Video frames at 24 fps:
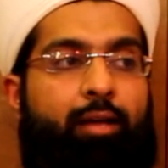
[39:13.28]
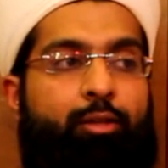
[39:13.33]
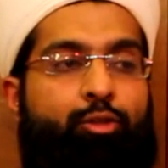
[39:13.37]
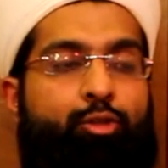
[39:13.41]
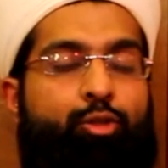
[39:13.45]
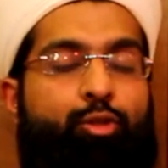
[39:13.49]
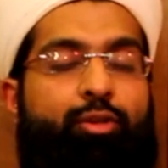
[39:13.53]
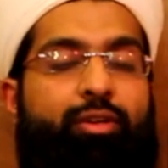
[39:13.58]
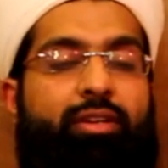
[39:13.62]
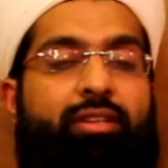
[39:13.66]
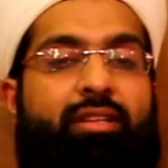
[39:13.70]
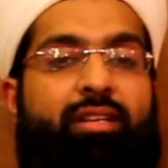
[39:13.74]

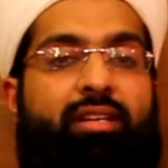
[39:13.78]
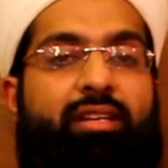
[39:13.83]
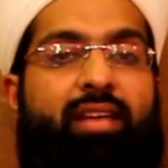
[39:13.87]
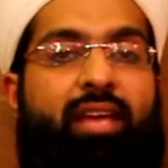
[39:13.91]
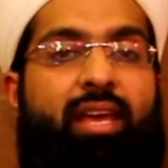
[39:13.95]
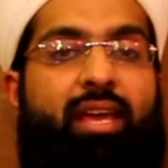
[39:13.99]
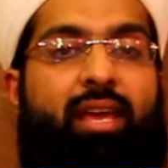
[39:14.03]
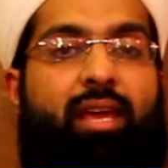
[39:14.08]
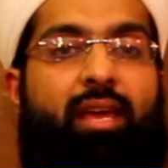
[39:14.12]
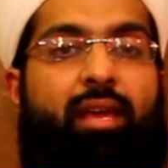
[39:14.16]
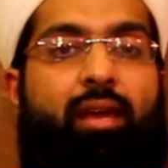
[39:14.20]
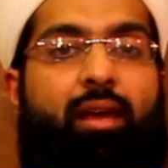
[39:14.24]
during the
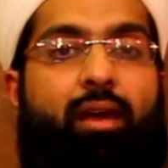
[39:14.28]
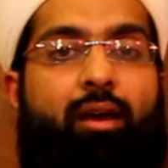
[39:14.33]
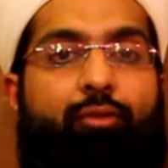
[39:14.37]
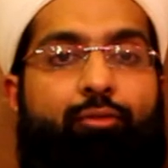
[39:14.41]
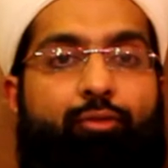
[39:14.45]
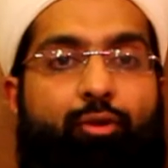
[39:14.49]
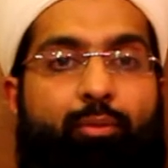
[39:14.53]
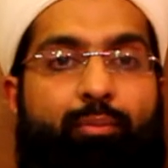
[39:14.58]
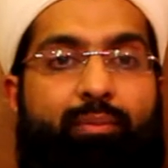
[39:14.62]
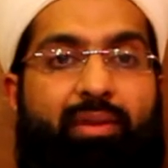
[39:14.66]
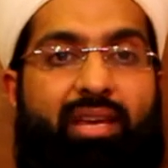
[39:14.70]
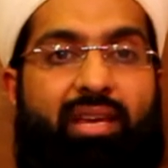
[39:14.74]
day
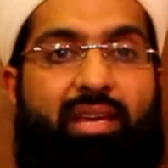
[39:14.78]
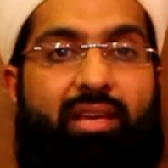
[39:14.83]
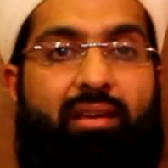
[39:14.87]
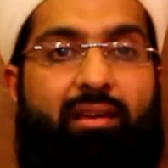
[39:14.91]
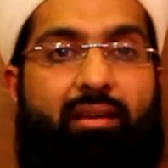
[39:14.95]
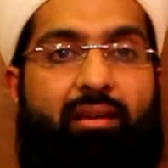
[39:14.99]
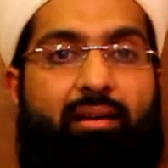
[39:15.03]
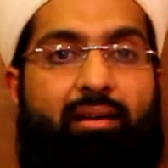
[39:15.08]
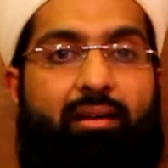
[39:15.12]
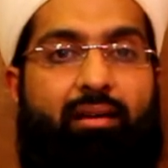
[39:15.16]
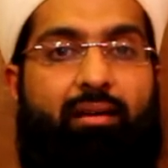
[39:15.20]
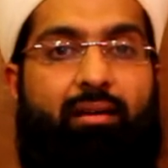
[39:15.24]
for me.
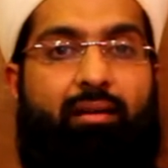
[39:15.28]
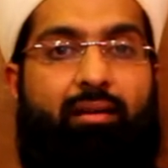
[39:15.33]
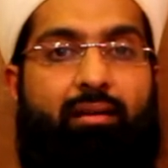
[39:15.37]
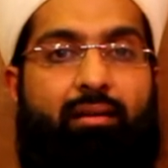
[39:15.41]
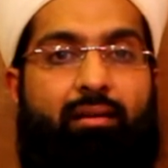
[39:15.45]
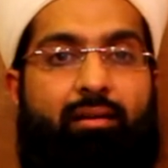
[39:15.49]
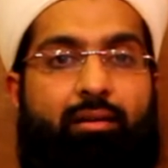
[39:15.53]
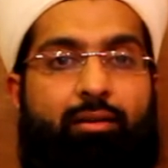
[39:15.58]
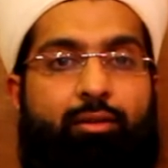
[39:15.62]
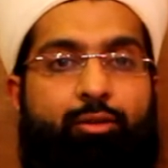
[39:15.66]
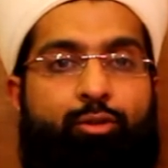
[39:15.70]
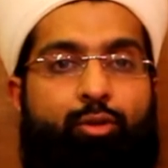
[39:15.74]

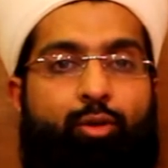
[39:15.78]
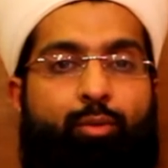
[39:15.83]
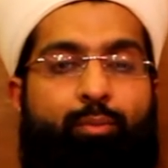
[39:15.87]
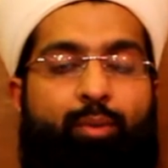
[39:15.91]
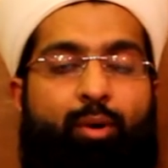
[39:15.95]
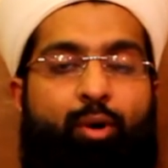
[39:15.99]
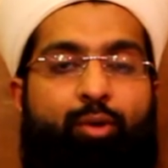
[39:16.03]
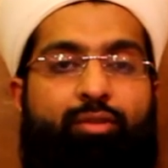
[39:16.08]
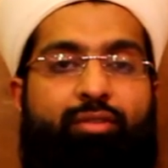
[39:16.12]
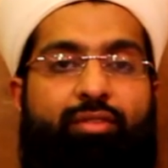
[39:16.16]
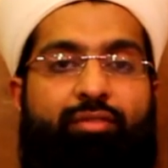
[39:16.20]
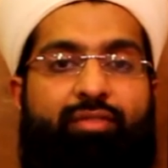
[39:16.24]
So
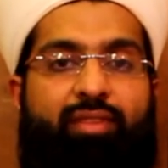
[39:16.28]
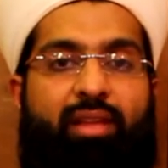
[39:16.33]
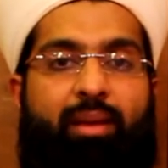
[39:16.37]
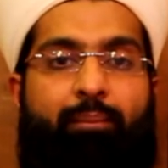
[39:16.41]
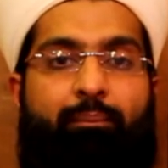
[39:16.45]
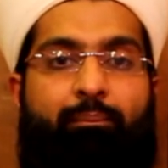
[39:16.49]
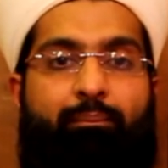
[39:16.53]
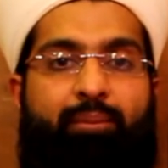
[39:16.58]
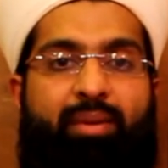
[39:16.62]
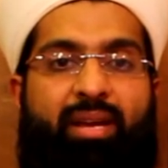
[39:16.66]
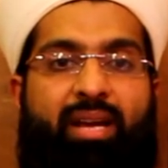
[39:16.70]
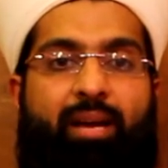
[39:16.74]
both of
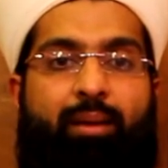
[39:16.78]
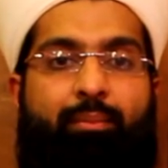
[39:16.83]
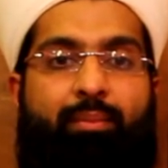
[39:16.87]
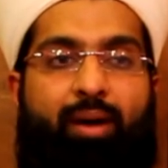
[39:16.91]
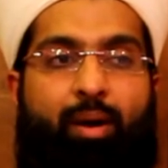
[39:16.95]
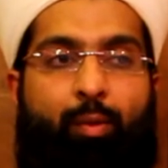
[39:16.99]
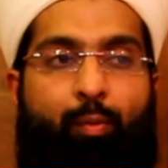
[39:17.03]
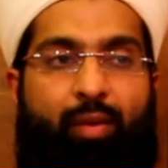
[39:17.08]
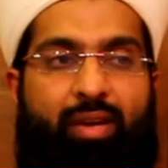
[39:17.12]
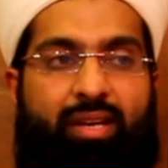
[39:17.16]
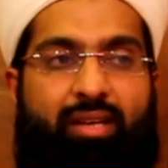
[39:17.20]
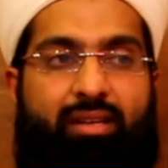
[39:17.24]
them become a
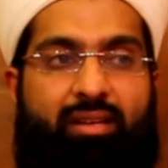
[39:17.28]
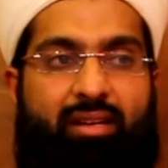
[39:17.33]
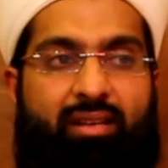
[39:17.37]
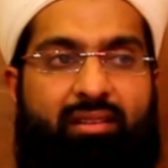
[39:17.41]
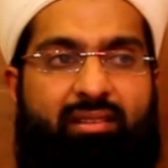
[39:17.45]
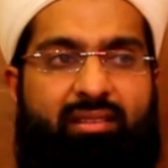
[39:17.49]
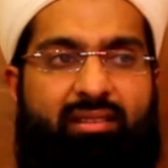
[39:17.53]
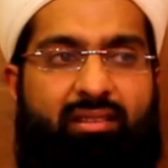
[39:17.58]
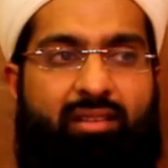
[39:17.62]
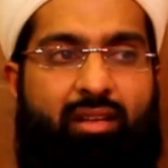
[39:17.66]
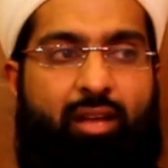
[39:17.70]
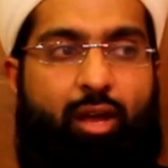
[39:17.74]

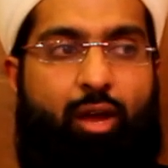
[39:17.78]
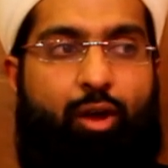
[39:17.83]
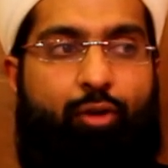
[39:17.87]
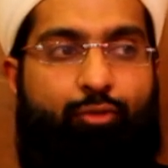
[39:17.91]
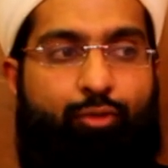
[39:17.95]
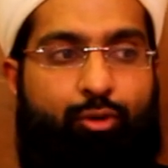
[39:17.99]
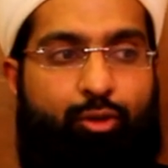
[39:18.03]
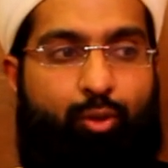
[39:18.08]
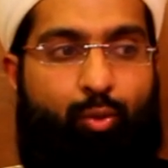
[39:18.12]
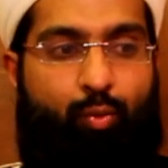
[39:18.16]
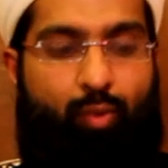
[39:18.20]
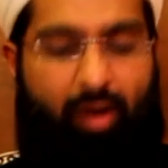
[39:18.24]
witness
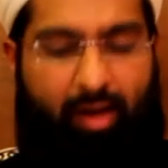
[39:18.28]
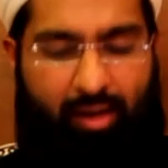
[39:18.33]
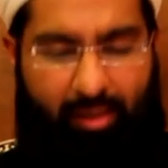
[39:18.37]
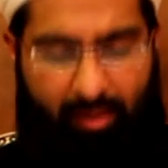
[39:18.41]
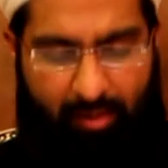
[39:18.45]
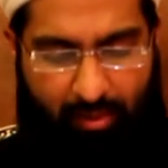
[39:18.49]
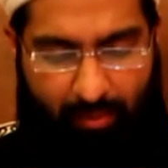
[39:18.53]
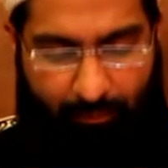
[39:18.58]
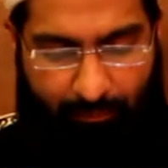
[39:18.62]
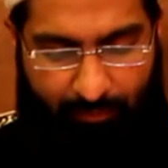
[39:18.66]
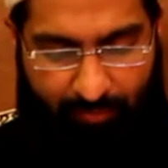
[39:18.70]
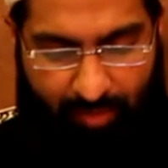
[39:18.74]
for the
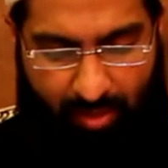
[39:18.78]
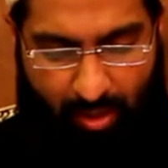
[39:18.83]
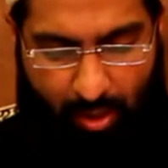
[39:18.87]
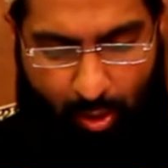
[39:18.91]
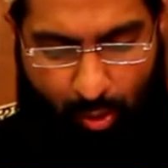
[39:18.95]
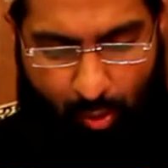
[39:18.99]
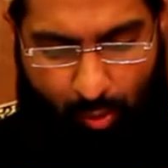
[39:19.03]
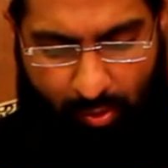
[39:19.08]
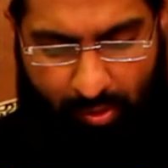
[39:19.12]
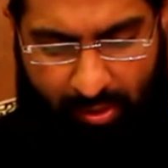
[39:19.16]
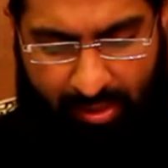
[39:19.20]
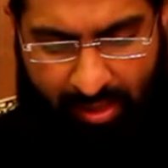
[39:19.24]
one
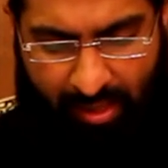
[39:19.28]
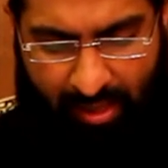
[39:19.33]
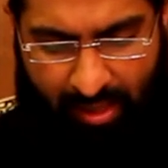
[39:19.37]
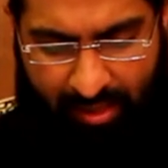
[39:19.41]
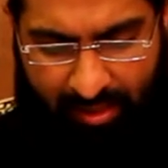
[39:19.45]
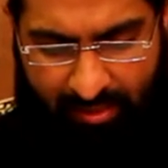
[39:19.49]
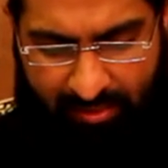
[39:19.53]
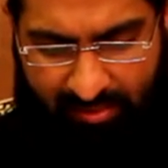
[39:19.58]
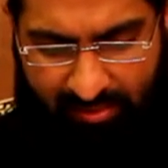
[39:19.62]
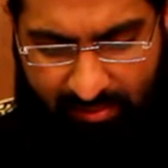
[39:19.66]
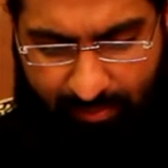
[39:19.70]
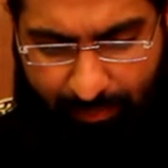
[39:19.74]
who
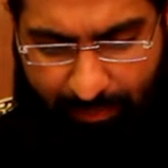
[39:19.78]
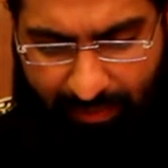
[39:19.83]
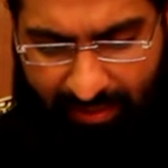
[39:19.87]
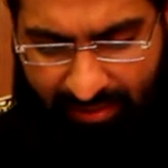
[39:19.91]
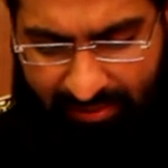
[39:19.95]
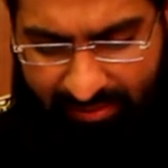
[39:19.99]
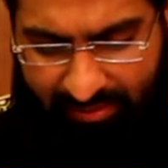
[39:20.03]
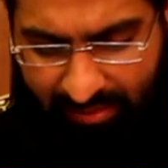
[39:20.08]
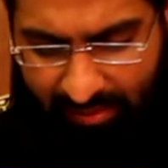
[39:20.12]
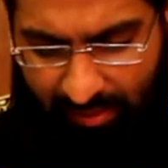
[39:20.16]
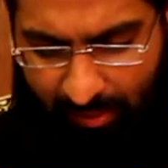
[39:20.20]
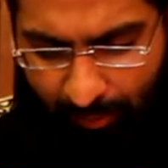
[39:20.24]
has
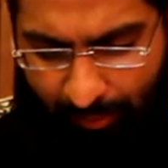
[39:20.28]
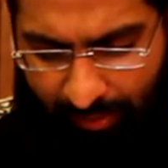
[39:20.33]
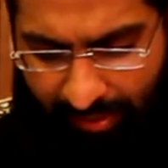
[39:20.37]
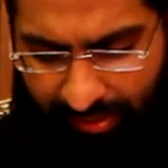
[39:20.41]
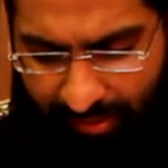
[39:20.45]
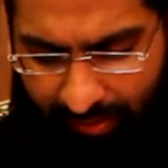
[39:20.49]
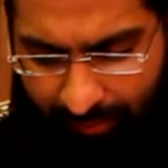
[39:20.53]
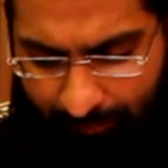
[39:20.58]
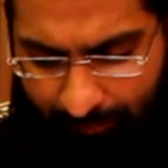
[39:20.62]
passed away.